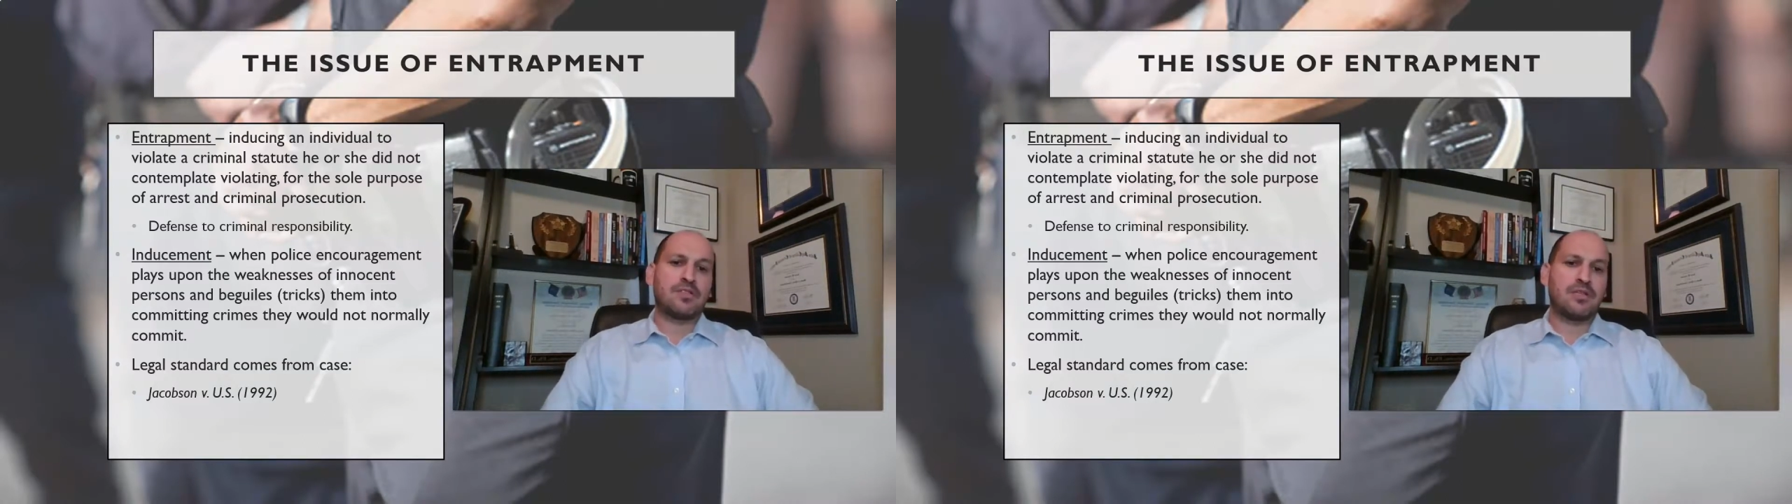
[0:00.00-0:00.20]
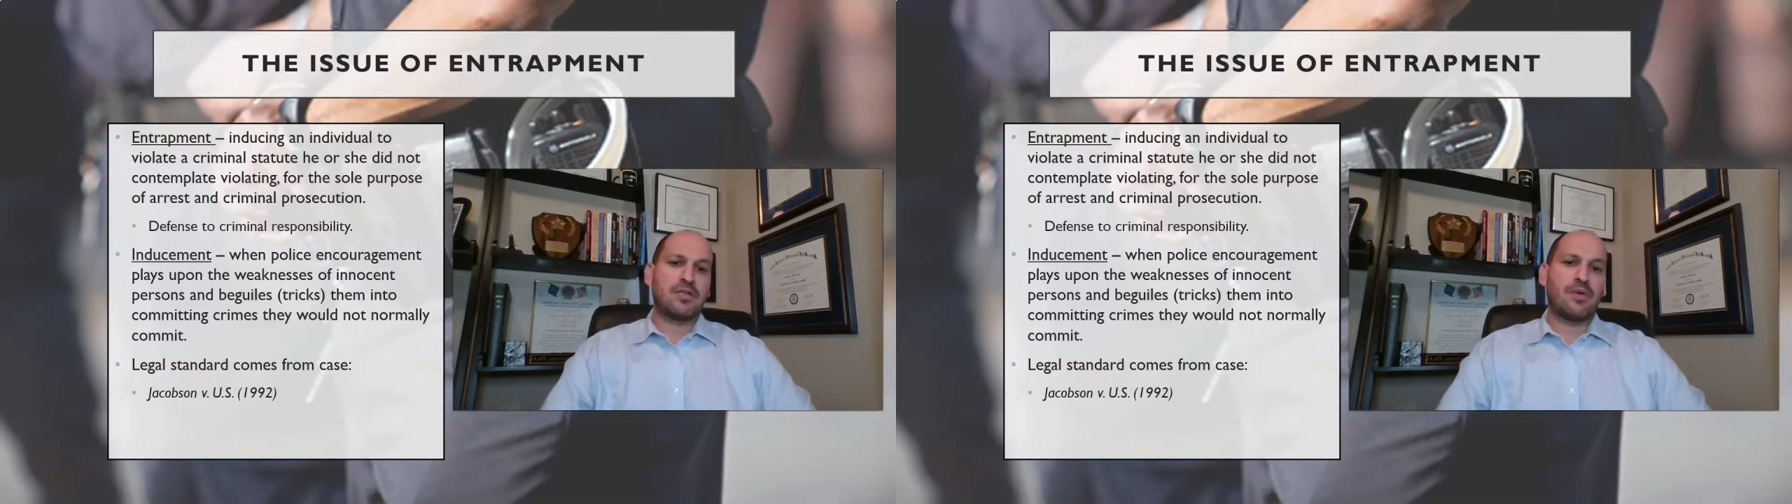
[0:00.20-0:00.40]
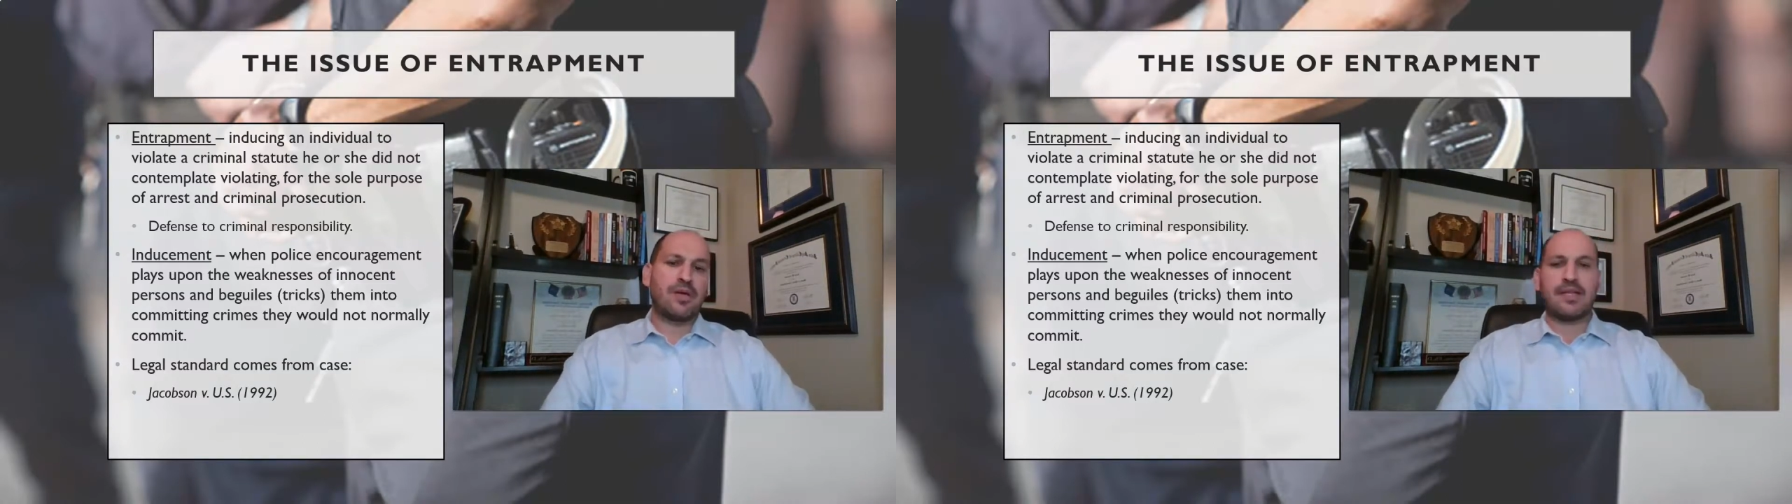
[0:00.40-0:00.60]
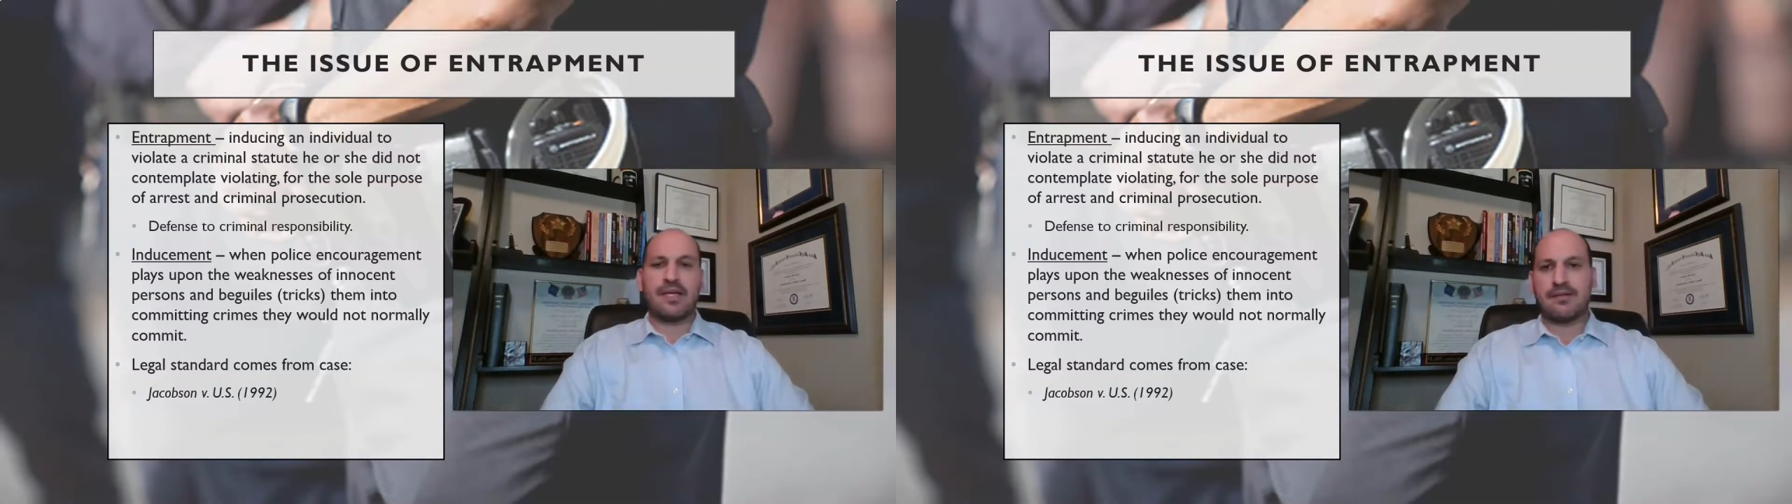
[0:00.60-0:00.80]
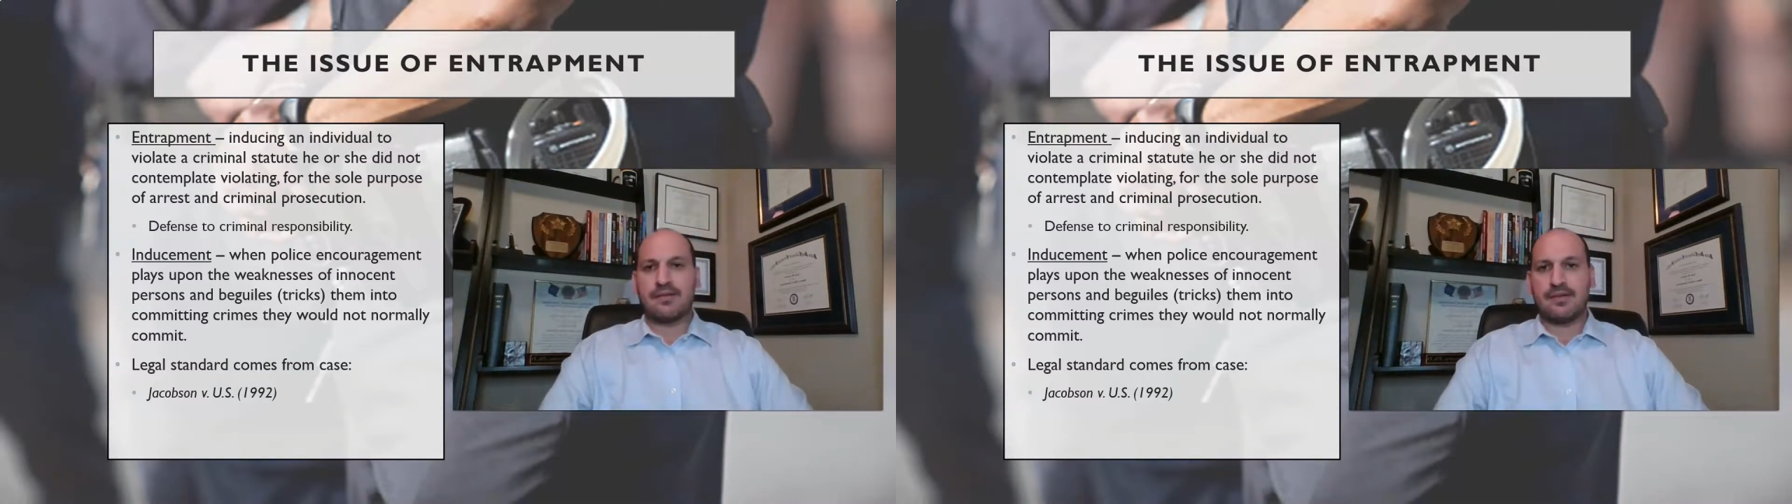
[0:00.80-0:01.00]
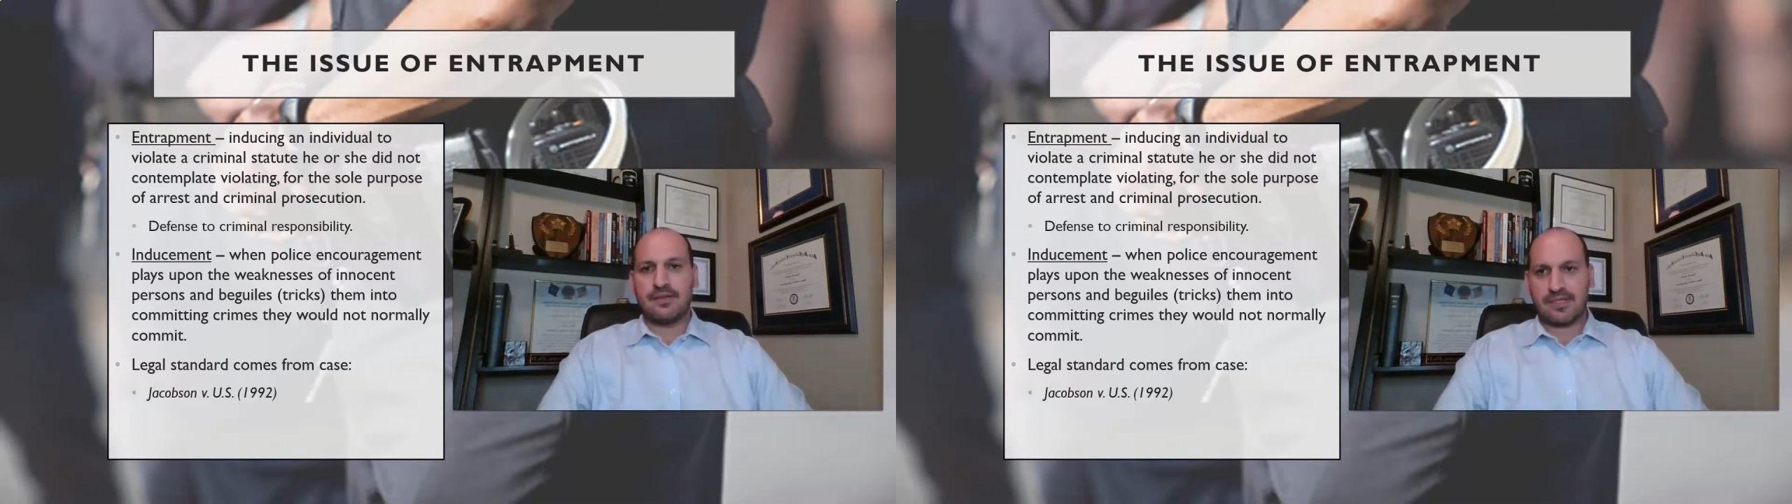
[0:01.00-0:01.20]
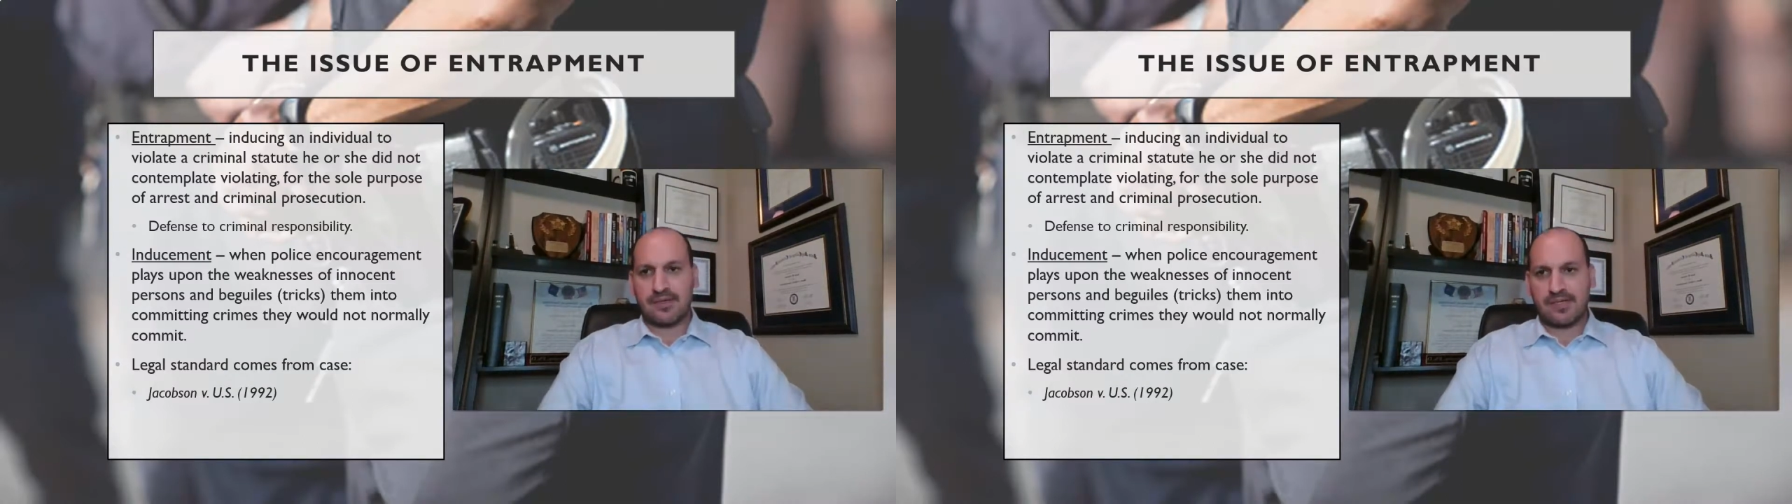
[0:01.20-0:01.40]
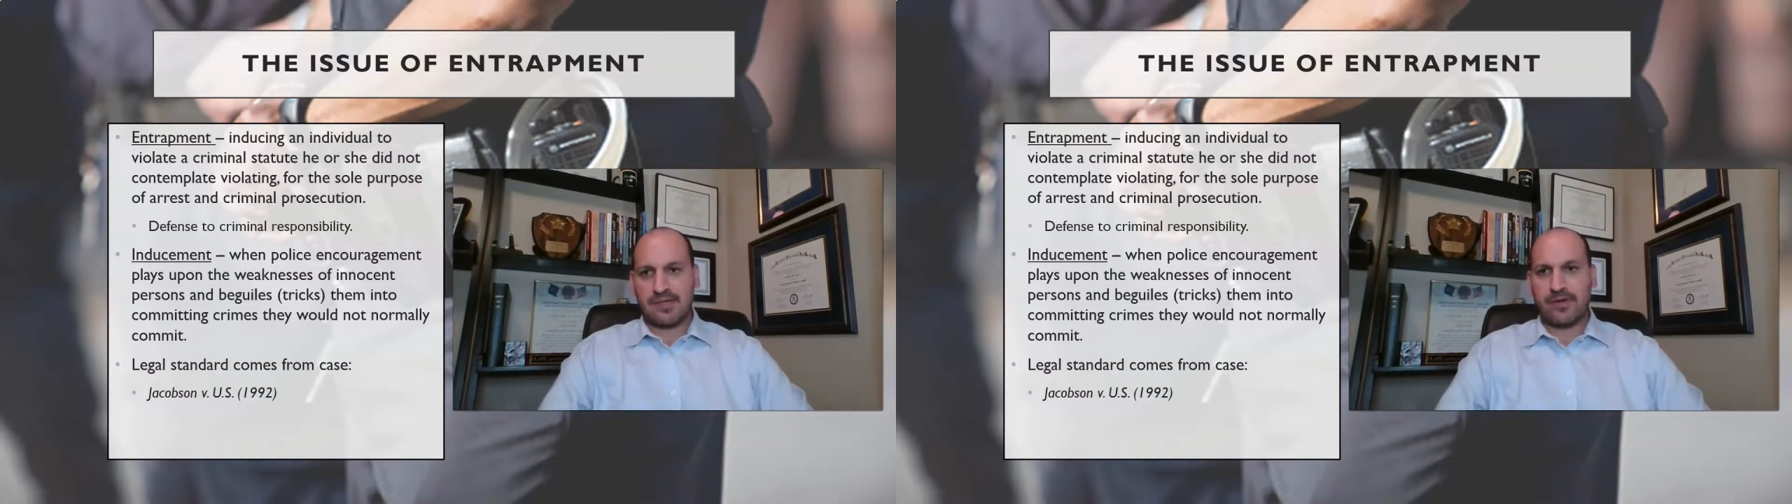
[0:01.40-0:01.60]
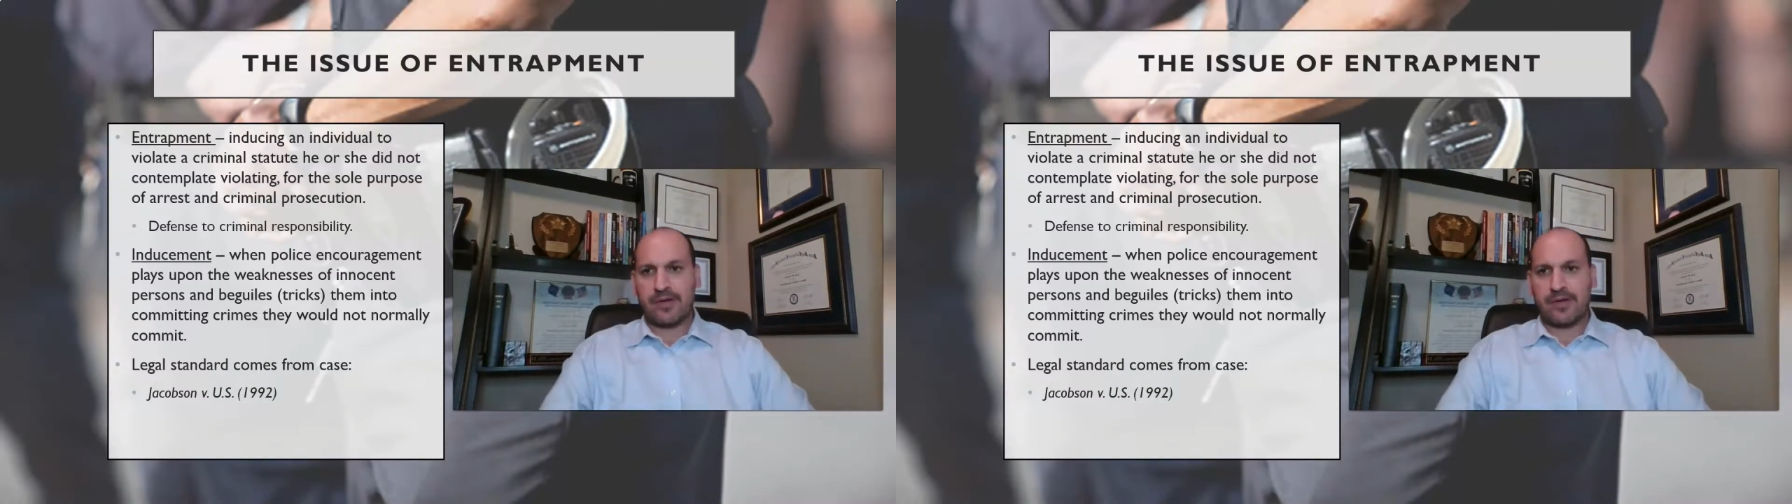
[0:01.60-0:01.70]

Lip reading: way that this comes up,